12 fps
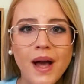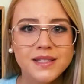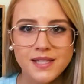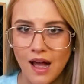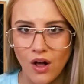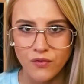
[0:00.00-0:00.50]
back
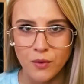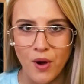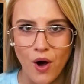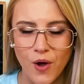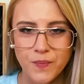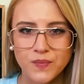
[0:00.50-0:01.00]
to Alpha
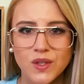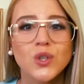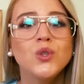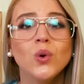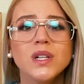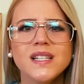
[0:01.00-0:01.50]
Paw,
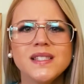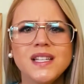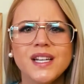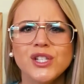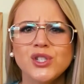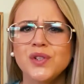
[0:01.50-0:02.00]
your
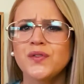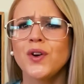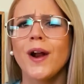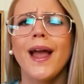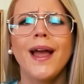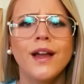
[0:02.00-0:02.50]
destination
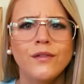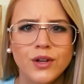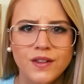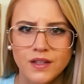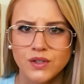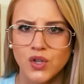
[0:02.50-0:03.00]
for
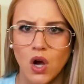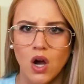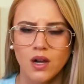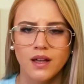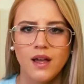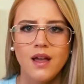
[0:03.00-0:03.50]
everything
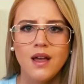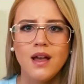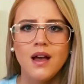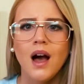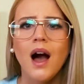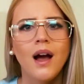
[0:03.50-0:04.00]
dog.
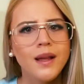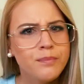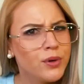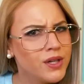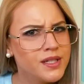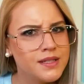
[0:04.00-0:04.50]
I'm
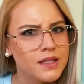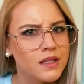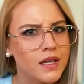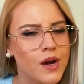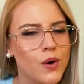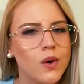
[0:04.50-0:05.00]
Bernie
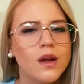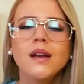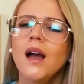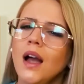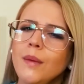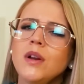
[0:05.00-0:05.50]
Zilio, and
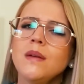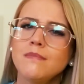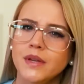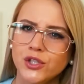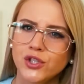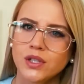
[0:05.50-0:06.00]
I'm on a
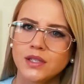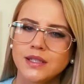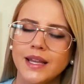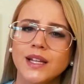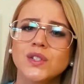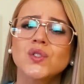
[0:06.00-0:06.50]
mission
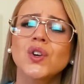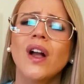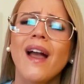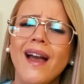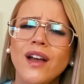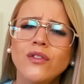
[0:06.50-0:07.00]
to answer
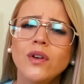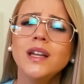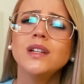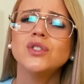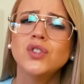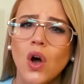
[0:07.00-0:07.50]

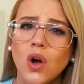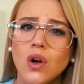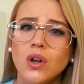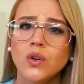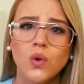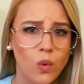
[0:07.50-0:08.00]
every
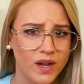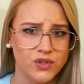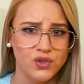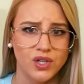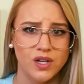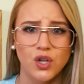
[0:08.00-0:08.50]
doggone
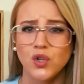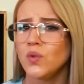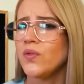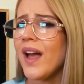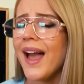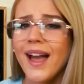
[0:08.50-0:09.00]
question
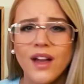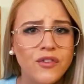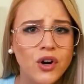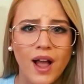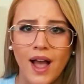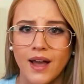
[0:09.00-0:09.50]
you've
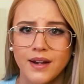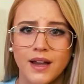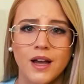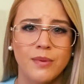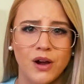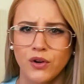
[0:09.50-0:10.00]
ever had
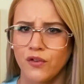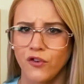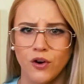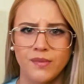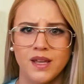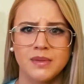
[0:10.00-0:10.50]
about your
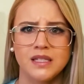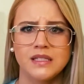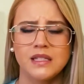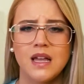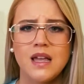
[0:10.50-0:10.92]
fur babies.